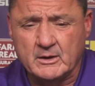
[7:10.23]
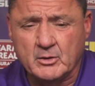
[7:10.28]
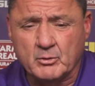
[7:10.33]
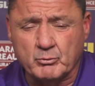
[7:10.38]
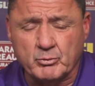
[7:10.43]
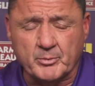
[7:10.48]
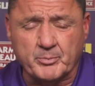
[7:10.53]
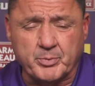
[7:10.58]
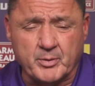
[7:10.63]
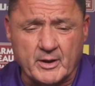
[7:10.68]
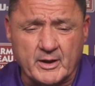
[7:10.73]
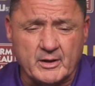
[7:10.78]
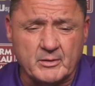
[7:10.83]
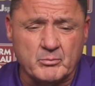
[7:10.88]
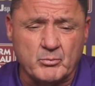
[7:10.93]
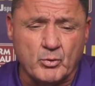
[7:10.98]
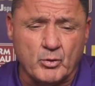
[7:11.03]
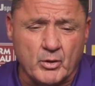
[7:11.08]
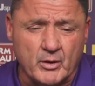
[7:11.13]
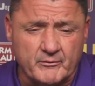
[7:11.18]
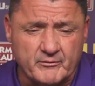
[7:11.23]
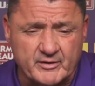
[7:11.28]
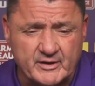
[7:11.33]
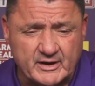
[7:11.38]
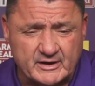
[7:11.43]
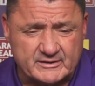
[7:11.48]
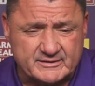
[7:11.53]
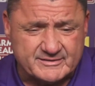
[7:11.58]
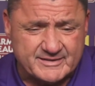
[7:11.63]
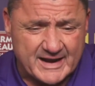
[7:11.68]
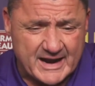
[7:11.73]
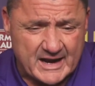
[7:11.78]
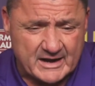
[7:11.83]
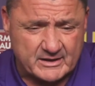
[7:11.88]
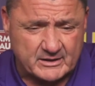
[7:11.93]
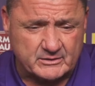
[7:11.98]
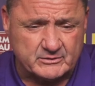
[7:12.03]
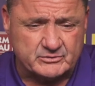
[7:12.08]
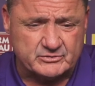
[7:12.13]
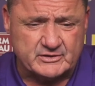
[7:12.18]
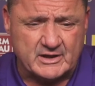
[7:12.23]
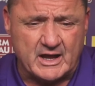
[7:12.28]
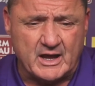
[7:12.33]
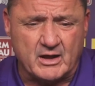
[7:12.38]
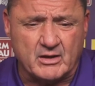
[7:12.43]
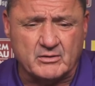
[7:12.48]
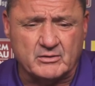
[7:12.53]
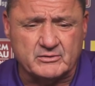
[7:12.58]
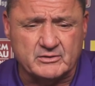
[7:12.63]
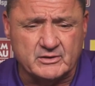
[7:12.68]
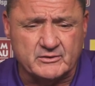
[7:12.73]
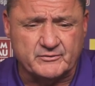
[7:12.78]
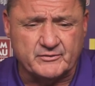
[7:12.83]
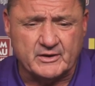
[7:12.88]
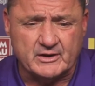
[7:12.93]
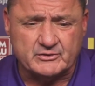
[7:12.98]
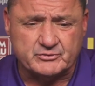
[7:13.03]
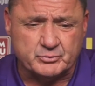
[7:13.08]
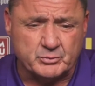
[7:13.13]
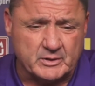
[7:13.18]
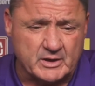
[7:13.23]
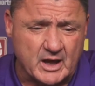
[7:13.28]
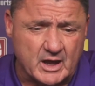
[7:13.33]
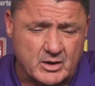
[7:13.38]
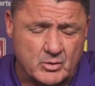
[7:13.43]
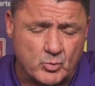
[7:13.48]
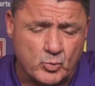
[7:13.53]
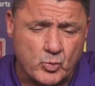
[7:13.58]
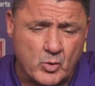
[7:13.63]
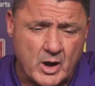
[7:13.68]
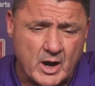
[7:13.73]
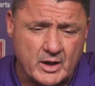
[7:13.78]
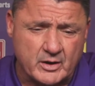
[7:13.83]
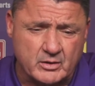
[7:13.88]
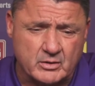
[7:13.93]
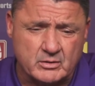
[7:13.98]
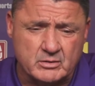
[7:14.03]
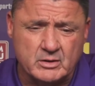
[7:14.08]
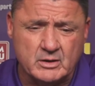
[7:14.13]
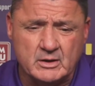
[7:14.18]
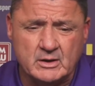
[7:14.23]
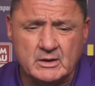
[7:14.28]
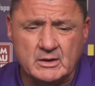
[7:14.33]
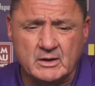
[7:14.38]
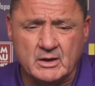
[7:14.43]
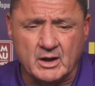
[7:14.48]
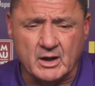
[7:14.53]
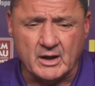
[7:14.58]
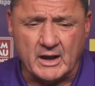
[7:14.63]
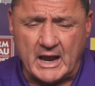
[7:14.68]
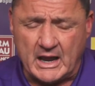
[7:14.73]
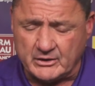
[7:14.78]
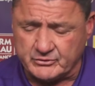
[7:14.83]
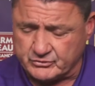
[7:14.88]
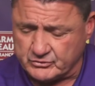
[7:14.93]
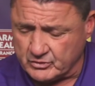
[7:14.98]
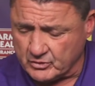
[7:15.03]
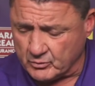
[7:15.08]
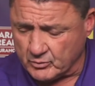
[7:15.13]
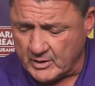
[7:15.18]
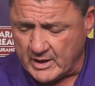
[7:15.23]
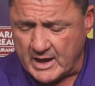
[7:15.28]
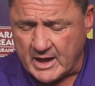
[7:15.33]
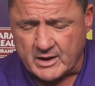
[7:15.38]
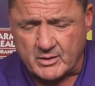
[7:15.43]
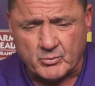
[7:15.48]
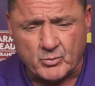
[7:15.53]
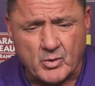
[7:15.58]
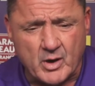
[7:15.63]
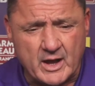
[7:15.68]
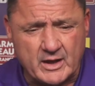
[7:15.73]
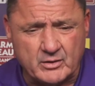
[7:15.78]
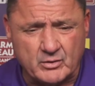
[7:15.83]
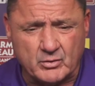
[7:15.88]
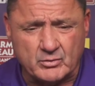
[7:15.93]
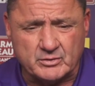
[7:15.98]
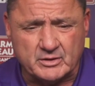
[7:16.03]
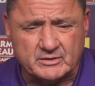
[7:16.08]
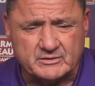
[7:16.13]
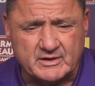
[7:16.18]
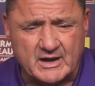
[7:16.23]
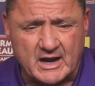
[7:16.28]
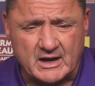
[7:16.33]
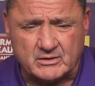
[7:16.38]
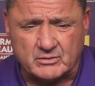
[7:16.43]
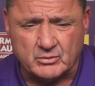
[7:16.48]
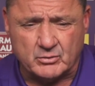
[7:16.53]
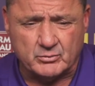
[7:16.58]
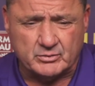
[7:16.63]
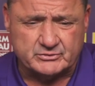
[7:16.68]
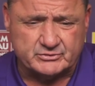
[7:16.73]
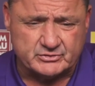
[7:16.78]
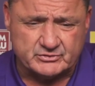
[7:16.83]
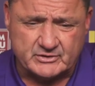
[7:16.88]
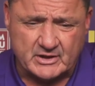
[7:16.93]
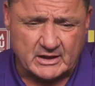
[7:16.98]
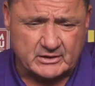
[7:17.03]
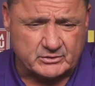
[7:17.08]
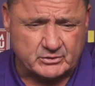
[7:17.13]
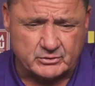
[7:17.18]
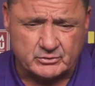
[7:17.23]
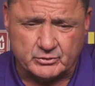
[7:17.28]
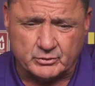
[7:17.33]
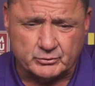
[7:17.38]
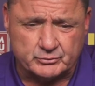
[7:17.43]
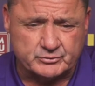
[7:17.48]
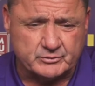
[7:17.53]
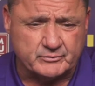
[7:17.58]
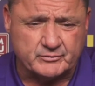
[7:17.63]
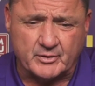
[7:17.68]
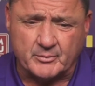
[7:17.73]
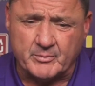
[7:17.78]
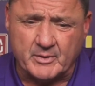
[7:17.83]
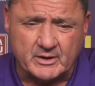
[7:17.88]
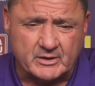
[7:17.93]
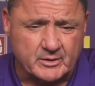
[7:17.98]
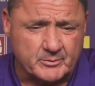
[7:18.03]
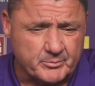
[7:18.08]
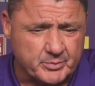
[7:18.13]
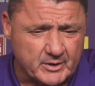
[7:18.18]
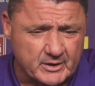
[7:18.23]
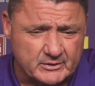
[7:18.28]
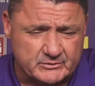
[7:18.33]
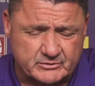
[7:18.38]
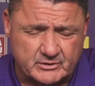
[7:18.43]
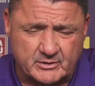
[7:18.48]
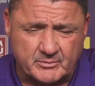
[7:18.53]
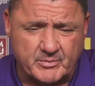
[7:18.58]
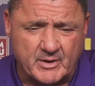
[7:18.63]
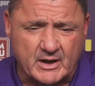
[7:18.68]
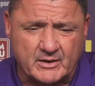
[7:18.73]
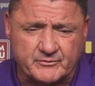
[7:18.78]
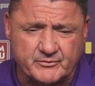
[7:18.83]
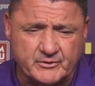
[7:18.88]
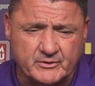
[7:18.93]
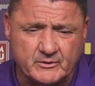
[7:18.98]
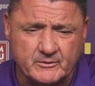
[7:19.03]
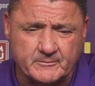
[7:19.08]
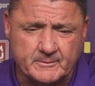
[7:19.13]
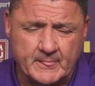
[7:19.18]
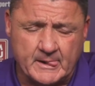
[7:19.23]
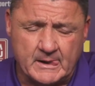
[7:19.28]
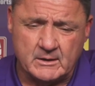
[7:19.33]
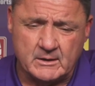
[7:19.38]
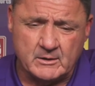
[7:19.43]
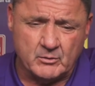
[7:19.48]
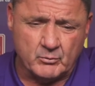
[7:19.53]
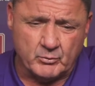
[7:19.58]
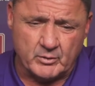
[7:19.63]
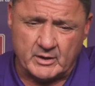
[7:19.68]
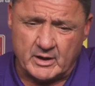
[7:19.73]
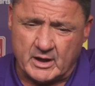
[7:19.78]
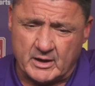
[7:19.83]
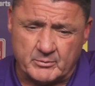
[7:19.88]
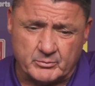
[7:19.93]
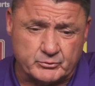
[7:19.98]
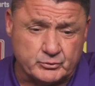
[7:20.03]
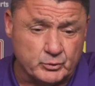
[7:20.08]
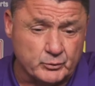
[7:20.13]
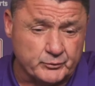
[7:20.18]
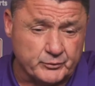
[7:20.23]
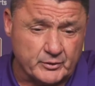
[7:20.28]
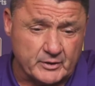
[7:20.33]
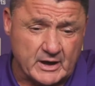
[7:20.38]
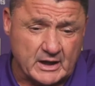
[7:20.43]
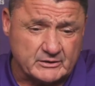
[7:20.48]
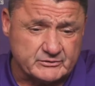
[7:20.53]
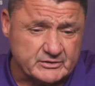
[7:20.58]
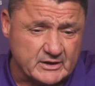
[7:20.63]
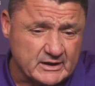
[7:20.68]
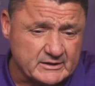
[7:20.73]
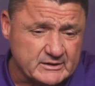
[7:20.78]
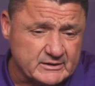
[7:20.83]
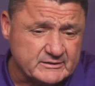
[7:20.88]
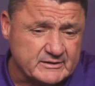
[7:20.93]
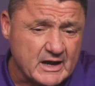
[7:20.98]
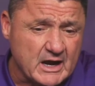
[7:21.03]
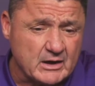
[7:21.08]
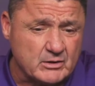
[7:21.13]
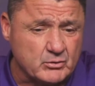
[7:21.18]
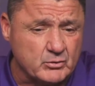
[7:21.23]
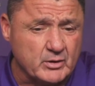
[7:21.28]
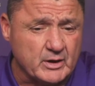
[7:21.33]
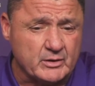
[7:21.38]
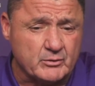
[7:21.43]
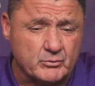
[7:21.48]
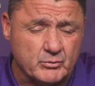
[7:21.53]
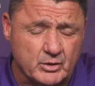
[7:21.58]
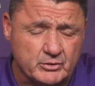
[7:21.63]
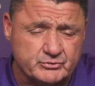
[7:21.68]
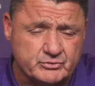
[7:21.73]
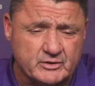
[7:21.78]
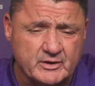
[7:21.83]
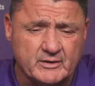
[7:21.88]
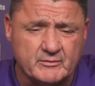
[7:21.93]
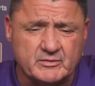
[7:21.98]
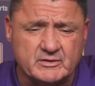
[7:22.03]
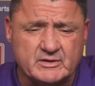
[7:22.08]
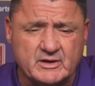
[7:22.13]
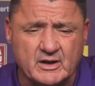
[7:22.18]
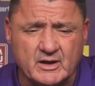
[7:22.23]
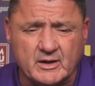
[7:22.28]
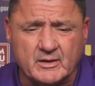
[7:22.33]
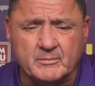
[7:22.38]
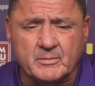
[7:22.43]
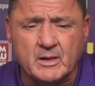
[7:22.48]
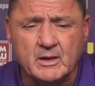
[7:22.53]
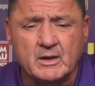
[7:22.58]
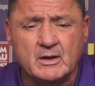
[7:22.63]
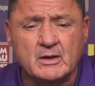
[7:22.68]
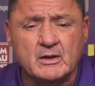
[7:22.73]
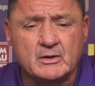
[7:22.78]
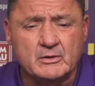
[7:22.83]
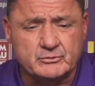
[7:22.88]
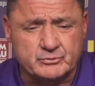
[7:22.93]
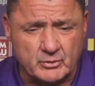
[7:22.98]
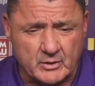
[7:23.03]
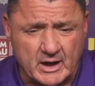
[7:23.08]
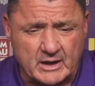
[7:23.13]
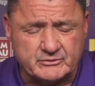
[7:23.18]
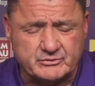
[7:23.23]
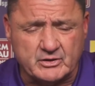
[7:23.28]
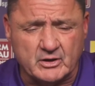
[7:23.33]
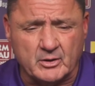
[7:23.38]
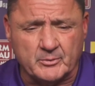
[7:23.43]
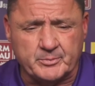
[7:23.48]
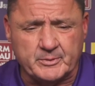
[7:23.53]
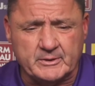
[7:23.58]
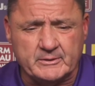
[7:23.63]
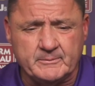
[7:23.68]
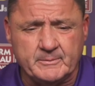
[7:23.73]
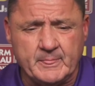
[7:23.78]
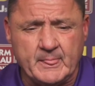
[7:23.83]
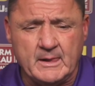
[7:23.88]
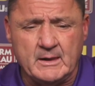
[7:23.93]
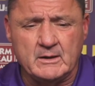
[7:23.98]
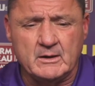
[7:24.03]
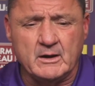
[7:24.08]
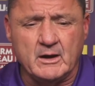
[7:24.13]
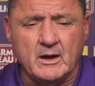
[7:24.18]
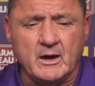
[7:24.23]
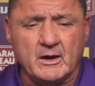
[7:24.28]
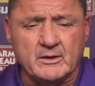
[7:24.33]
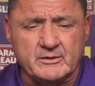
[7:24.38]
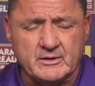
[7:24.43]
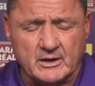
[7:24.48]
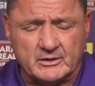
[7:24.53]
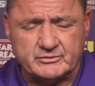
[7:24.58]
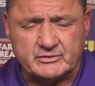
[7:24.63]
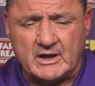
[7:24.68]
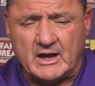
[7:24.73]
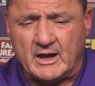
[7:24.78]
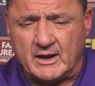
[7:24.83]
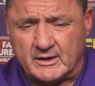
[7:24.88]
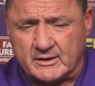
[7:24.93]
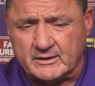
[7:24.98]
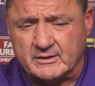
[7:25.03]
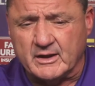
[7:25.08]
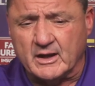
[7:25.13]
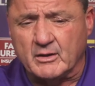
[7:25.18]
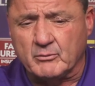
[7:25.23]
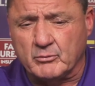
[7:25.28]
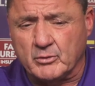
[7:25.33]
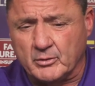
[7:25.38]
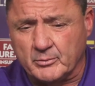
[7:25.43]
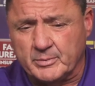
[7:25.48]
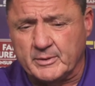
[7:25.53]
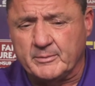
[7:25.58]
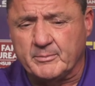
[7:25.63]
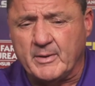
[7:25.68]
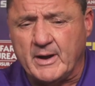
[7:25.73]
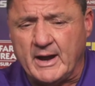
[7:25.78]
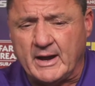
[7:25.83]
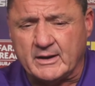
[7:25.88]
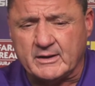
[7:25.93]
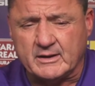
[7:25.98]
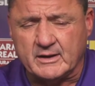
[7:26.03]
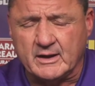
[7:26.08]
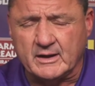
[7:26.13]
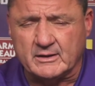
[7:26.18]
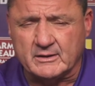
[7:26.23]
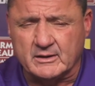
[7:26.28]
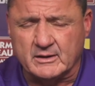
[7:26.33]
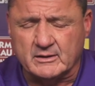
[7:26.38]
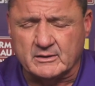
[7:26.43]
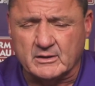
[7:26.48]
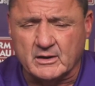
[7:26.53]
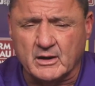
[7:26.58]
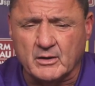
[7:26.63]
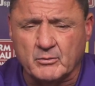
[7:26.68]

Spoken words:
We're playing more of an attacking style defense. We got him wider. Last year we had him right on the tackle, which is not conducive to making plays in the backfield. We got him 2 foot outside the tackle and rushing every time. So that's helping. Yes, Ali Gay will be back. And then